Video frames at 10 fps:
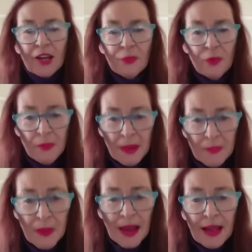
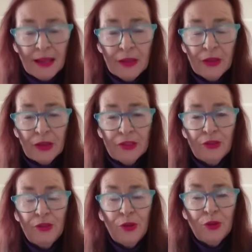remember, those
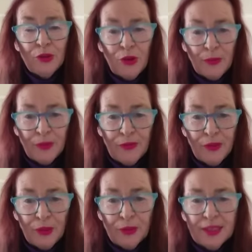of you intrepid
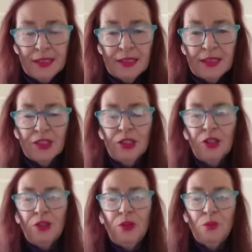viewers
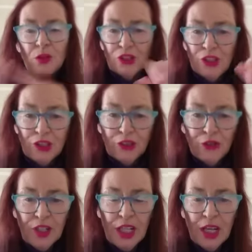who watch each
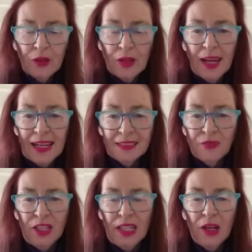video, in the
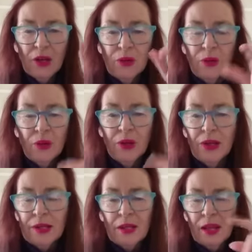last video,
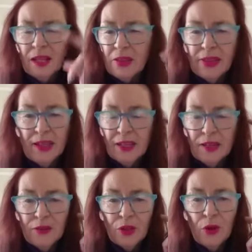and I think I
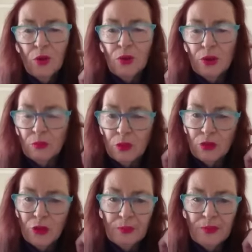even called it, Will
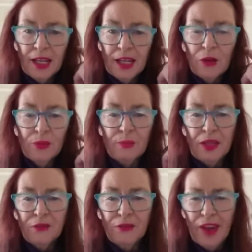Trump Take on
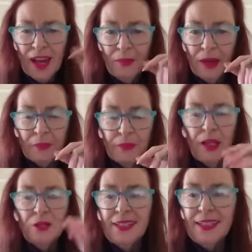Big Pharma?
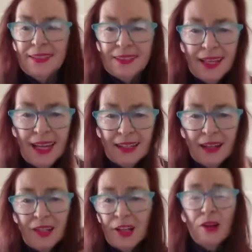Because he'd said,
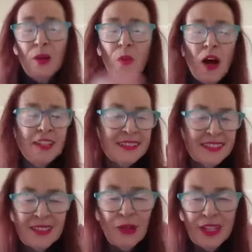I don't know why I
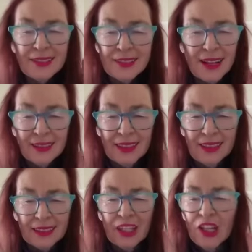still get sucked
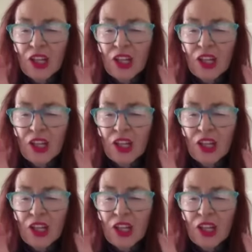in.